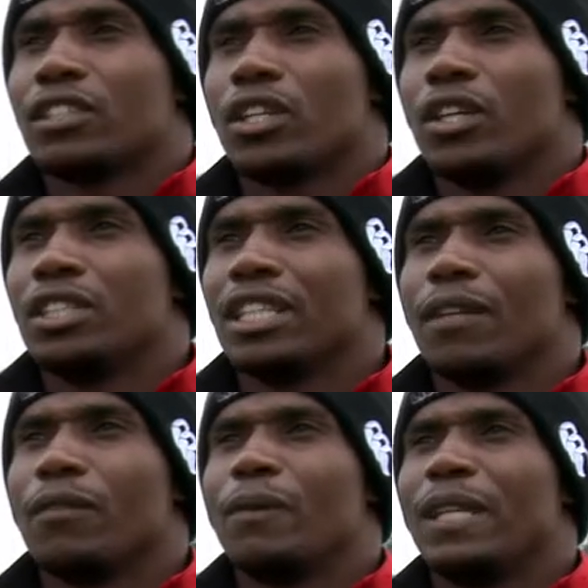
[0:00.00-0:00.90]
as coaching,
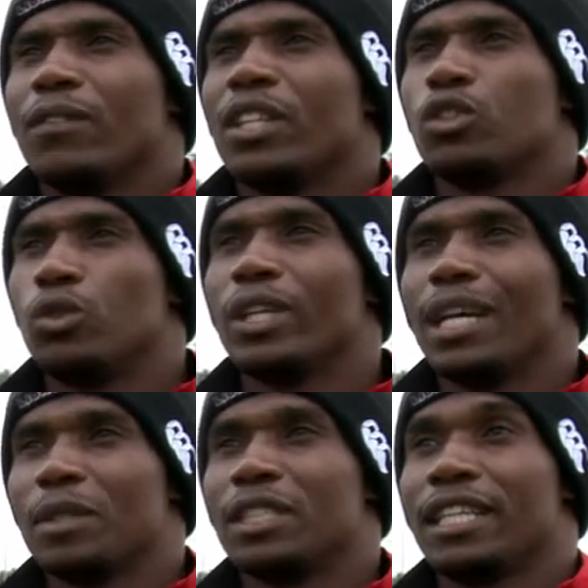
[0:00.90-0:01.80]
I believe there's two
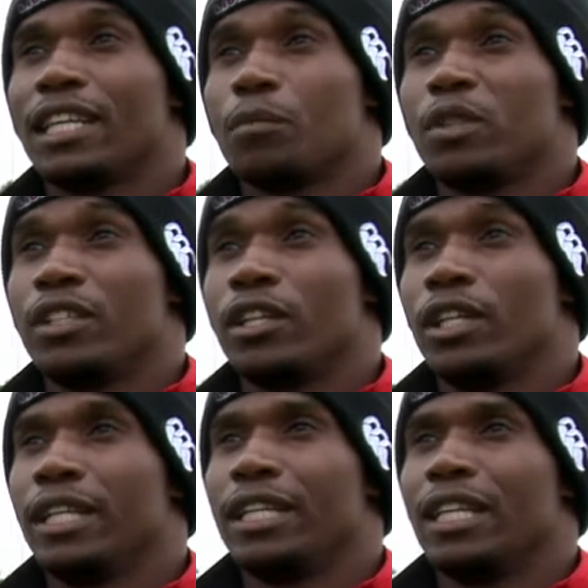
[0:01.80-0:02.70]
games that stick out
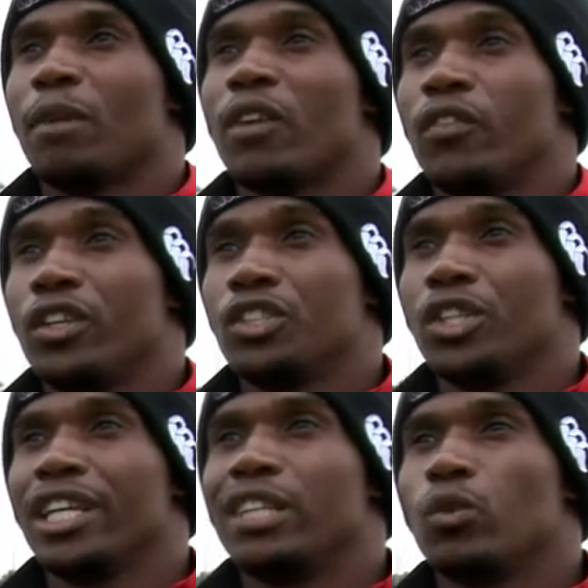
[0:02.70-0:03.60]
particularly. In my first
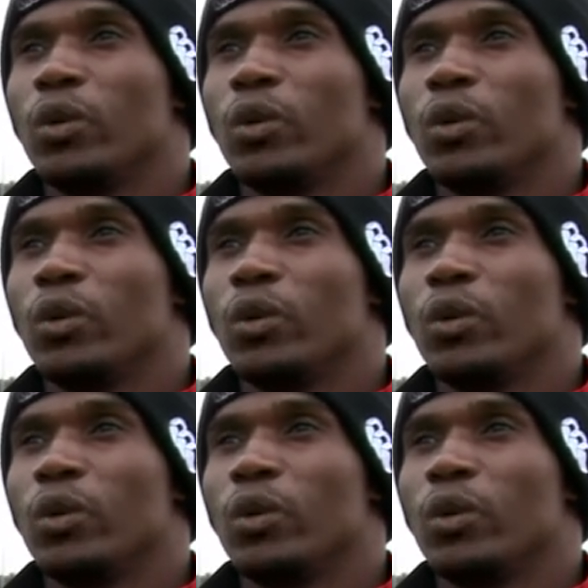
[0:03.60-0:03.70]
year in